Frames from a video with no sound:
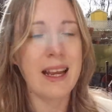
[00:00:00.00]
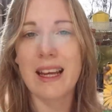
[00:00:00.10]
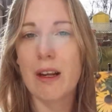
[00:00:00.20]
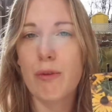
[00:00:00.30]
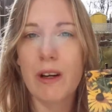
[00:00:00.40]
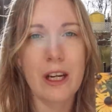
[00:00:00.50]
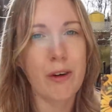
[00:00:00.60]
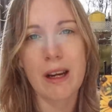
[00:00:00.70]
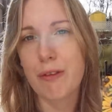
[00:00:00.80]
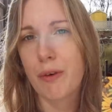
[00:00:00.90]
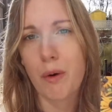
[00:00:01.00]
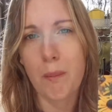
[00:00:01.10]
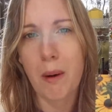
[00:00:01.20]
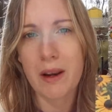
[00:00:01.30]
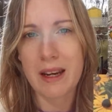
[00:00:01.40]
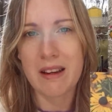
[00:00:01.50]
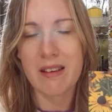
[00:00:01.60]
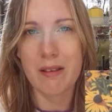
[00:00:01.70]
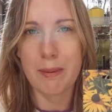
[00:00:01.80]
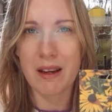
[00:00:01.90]
Again, really great for
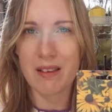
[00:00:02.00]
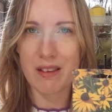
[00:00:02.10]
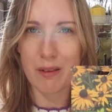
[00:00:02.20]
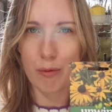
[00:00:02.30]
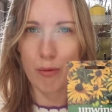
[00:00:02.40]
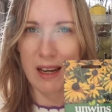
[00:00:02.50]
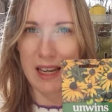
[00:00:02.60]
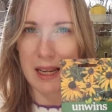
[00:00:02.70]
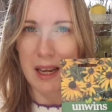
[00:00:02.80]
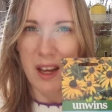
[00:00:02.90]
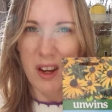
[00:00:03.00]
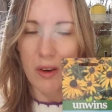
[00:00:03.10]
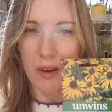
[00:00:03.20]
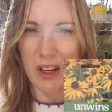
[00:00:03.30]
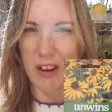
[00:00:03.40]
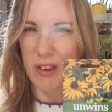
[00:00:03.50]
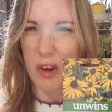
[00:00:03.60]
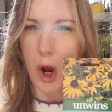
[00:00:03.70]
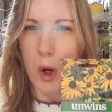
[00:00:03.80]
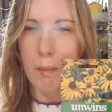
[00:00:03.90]
pollinators because it's really, you know, it's
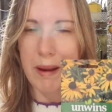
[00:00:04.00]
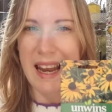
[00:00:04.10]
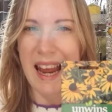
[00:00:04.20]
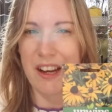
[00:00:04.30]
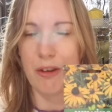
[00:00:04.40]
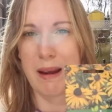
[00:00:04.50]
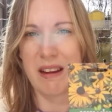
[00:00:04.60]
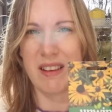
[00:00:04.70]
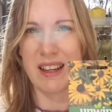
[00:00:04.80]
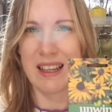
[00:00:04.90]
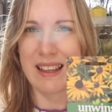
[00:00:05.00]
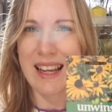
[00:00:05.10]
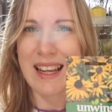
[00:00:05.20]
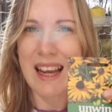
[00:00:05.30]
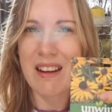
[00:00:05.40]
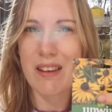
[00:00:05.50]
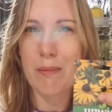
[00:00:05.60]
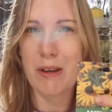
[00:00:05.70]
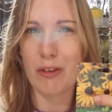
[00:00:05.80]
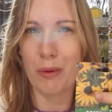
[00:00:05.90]
got an open head basically. They can get to
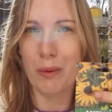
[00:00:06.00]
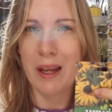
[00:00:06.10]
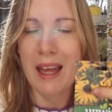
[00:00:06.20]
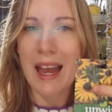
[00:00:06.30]
the middle.